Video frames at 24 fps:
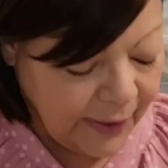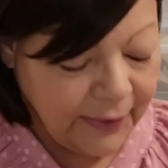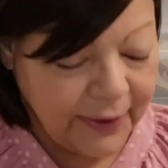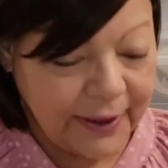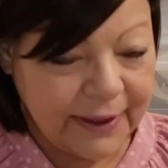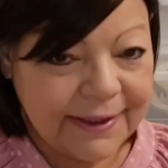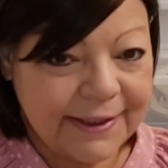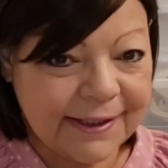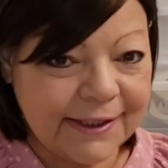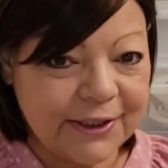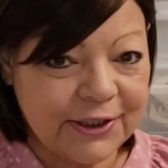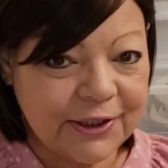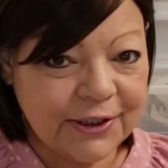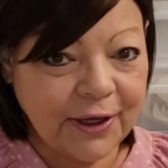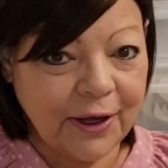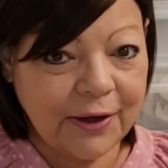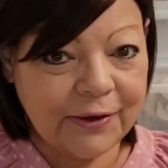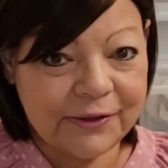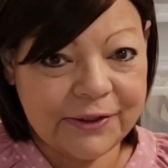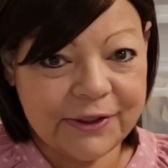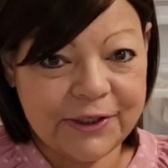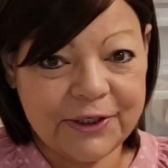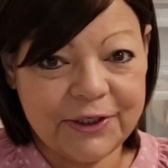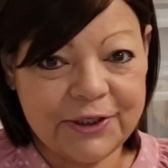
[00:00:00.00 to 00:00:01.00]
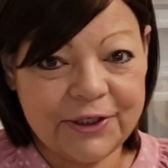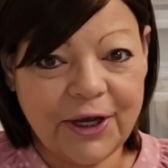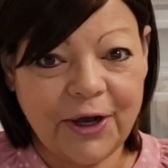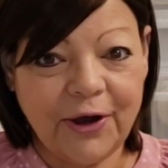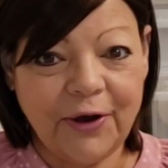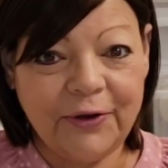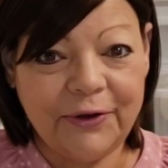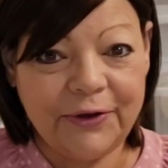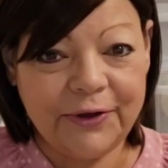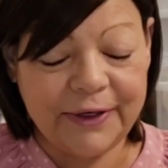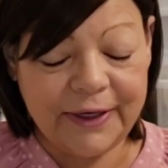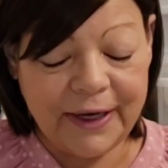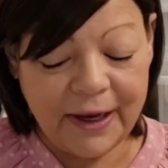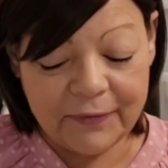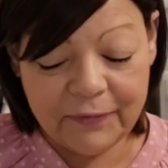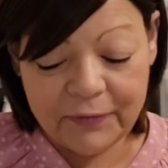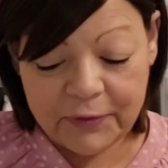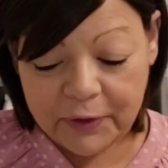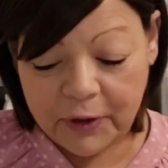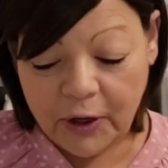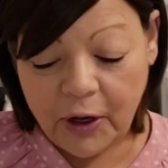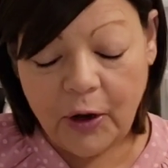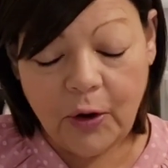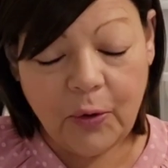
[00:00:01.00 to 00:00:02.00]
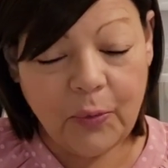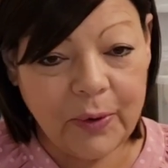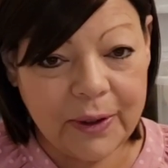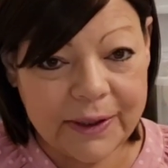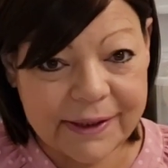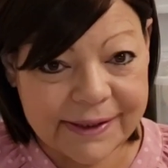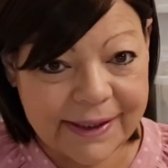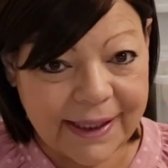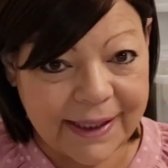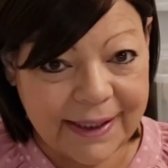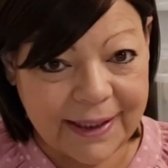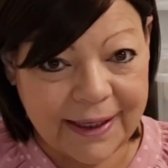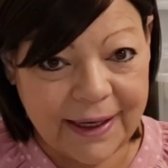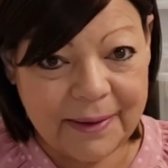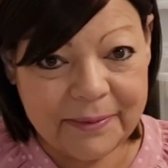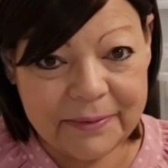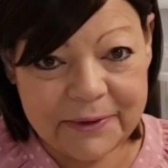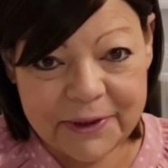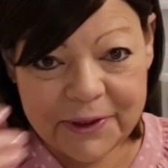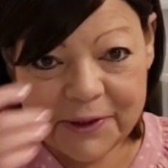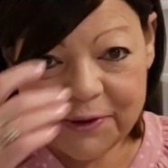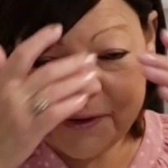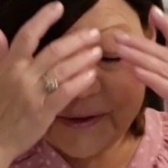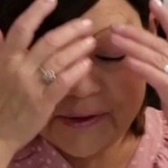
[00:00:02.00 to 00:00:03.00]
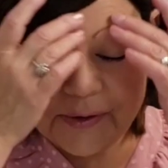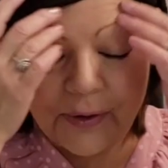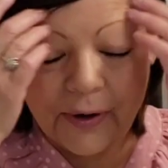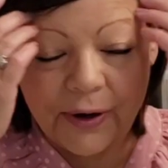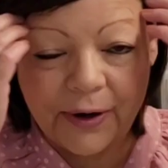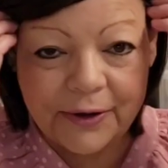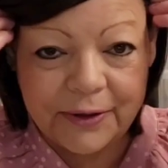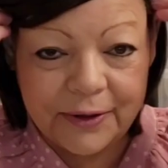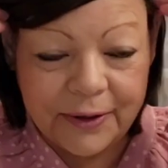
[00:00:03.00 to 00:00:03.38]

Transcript: it just goes to show you never know what's going to come to your store.